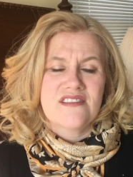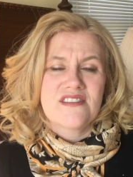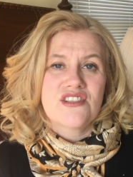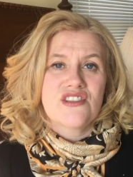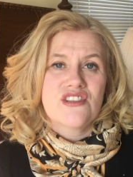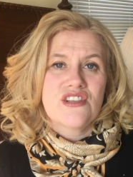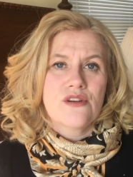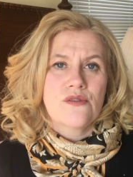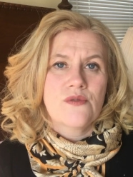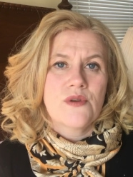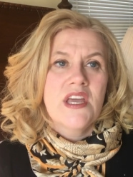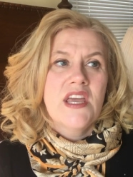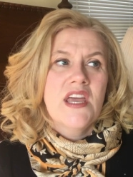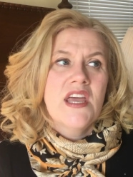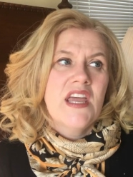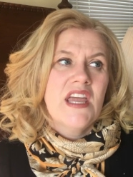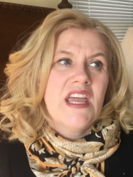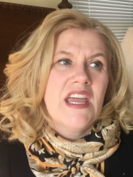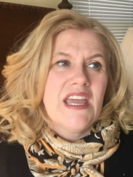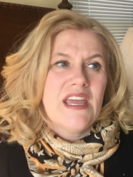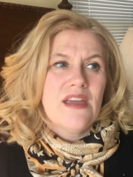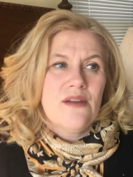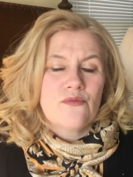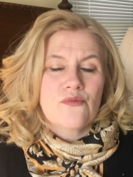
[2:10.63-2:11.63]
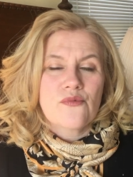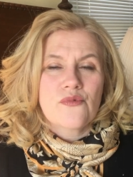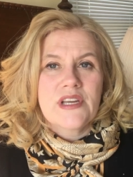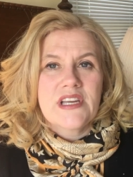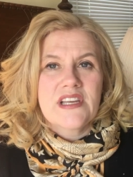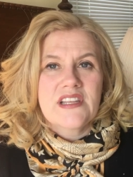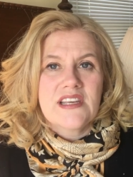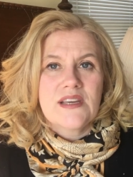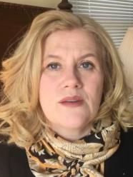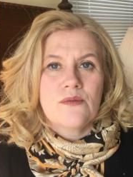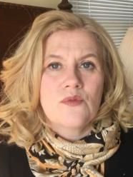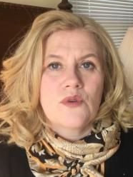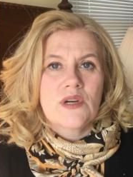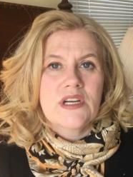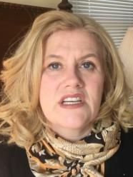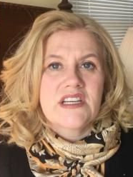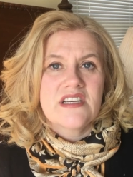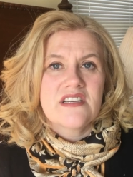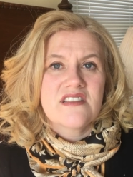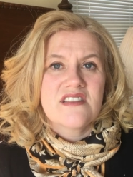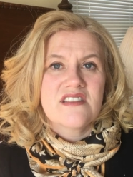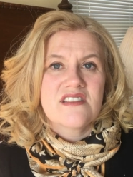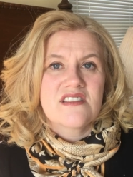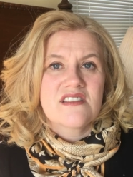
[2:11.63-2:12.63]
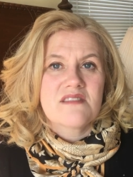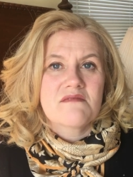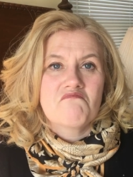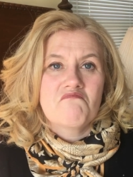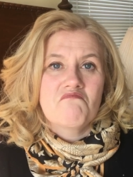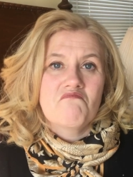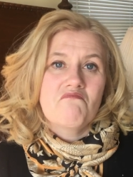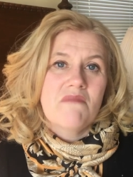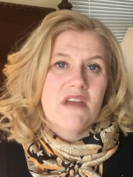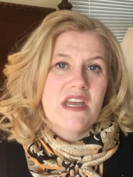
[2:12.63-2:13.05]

So it really was a